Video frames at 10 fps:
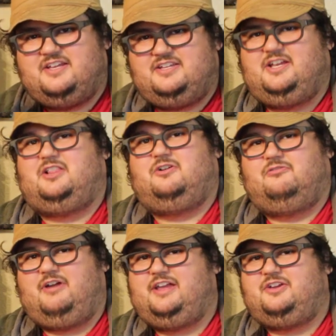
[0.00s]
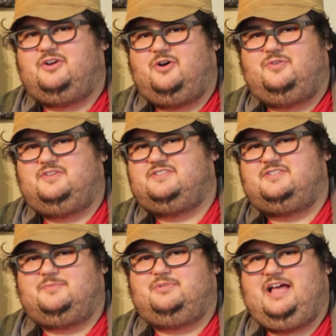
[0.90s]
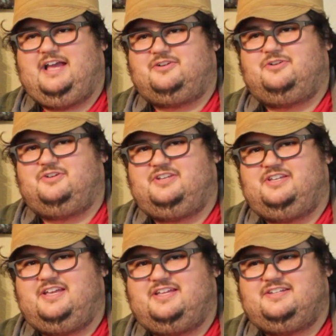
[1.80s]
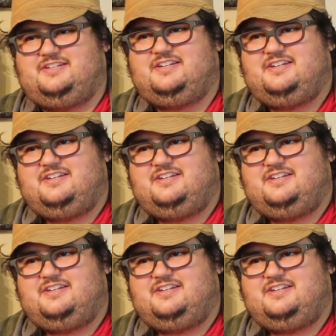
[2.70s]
yellow raincoat, this is a black hoodie, and